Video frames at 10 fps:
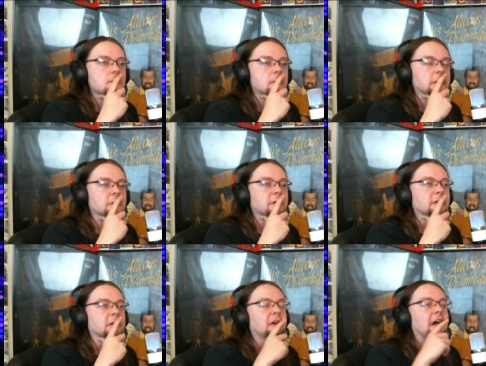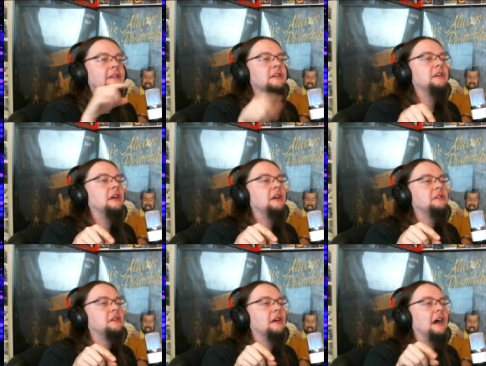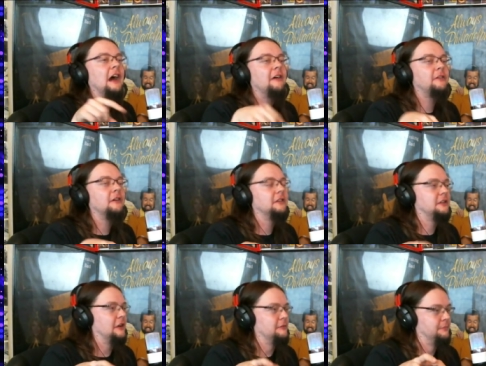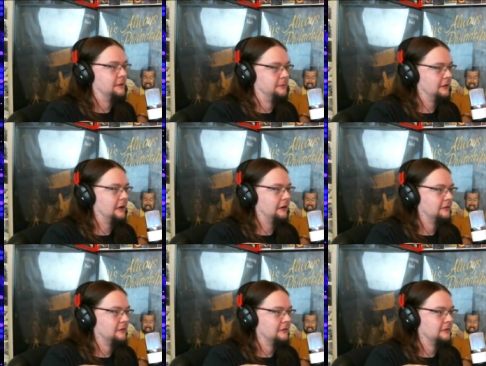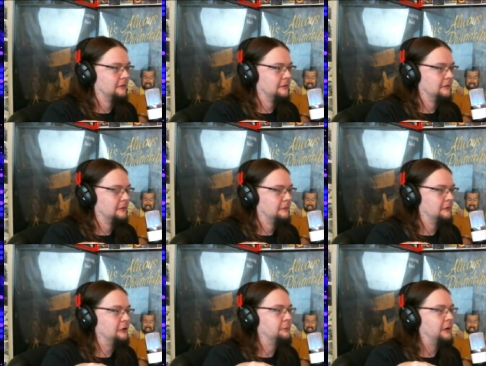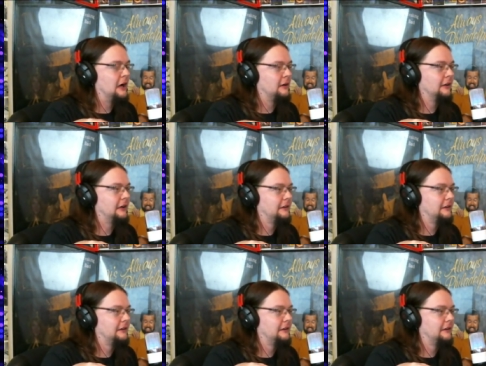You add the yeast after it's done bubbling, when you bottle it,